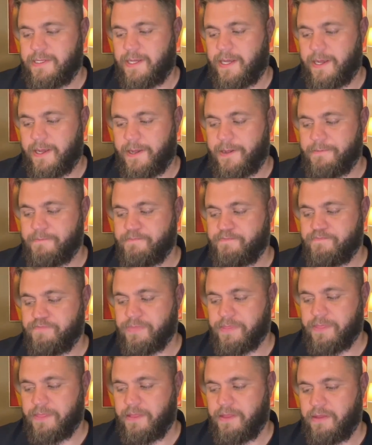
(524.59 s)
Um,
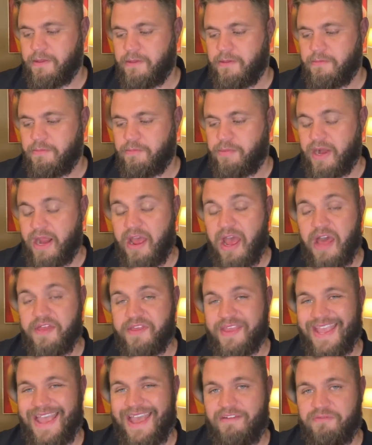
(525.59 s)
but I, I,
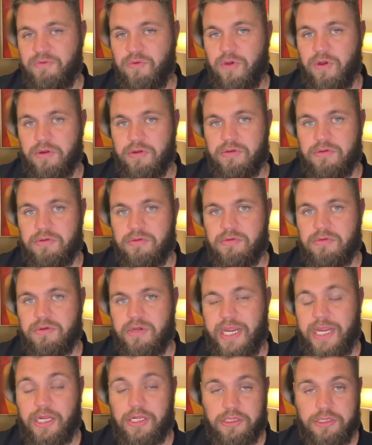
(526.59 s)
think everyone,
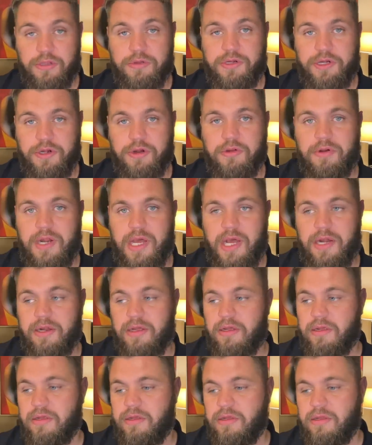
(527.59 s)
including
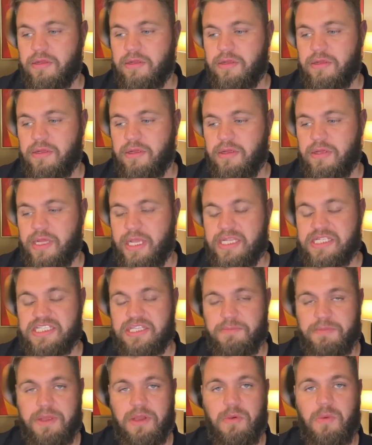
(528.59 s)
Onana, has
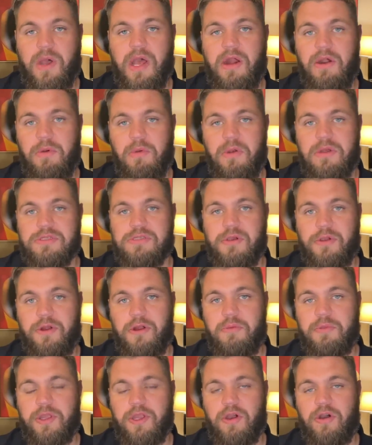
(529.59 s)
to be aware of what's going
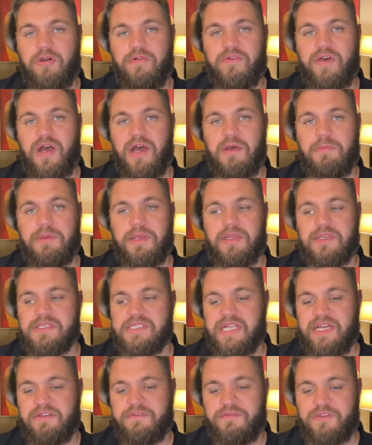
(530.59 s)
on with Kovar because
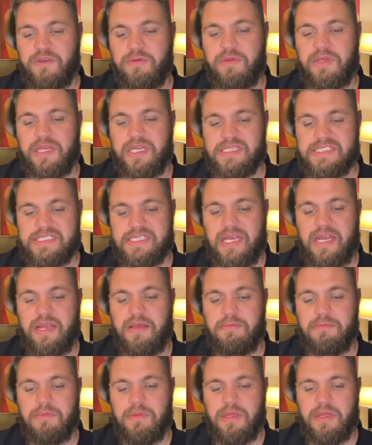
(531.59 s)
in a few years'
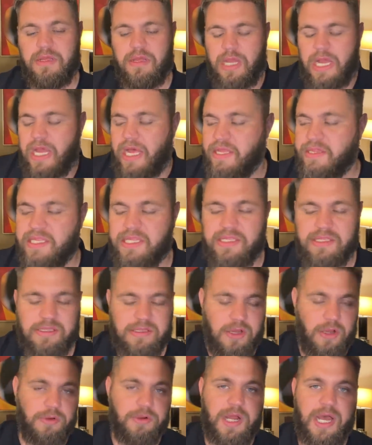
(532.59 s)
time, I think
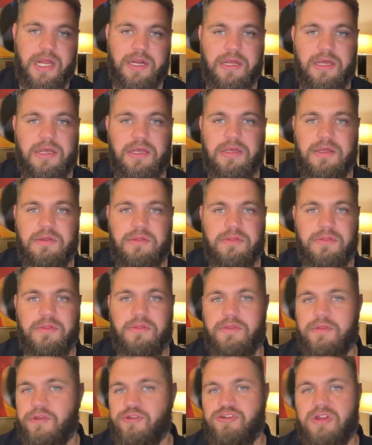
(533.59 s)
Onana, uh,
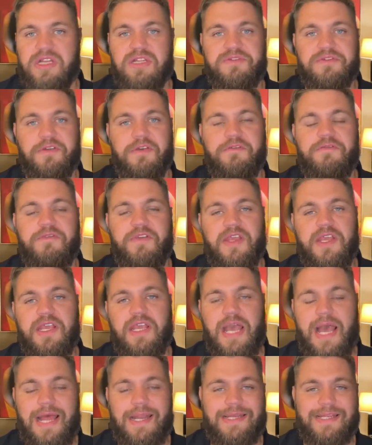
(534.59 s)
the transfer
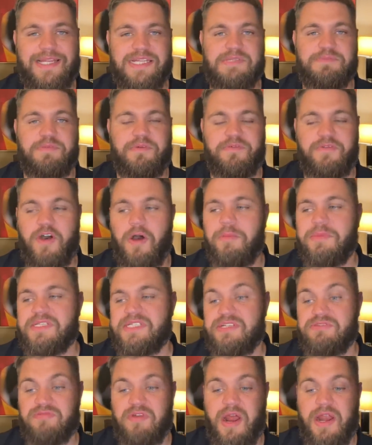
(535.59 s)
fee and his
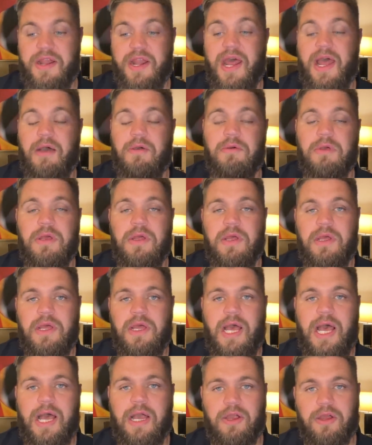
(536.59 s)
performances right now
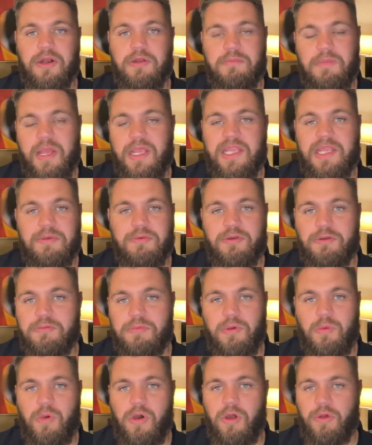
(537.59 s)
are going to make him
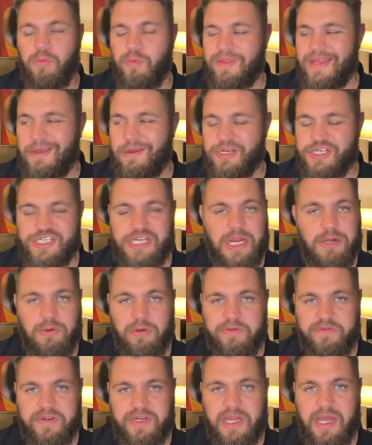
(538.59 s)
number one without a shadow
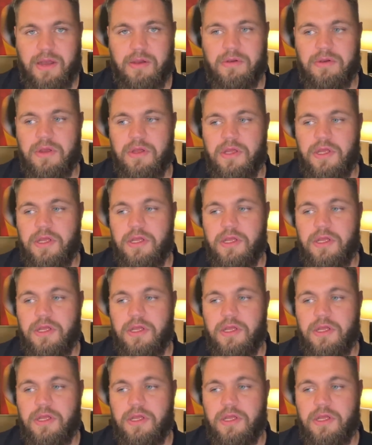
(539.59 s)
of a doubt.